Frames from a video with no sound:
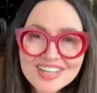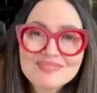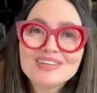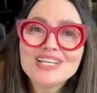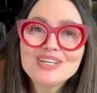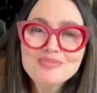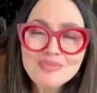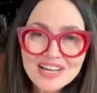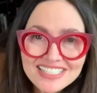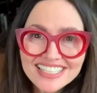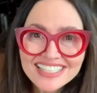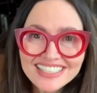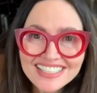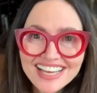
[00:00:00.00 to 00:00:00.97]
But he was a
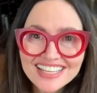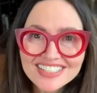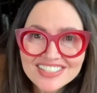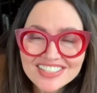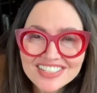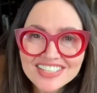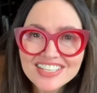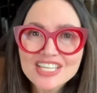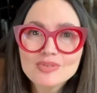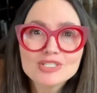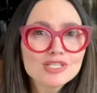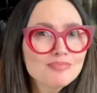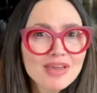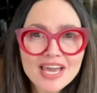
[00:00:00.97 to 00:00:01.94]
collector. He
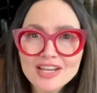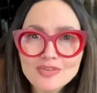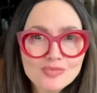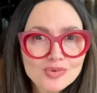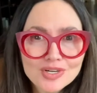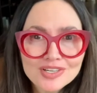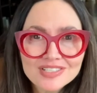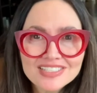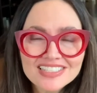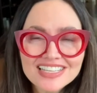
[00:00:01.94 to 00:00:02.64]
was a man of words,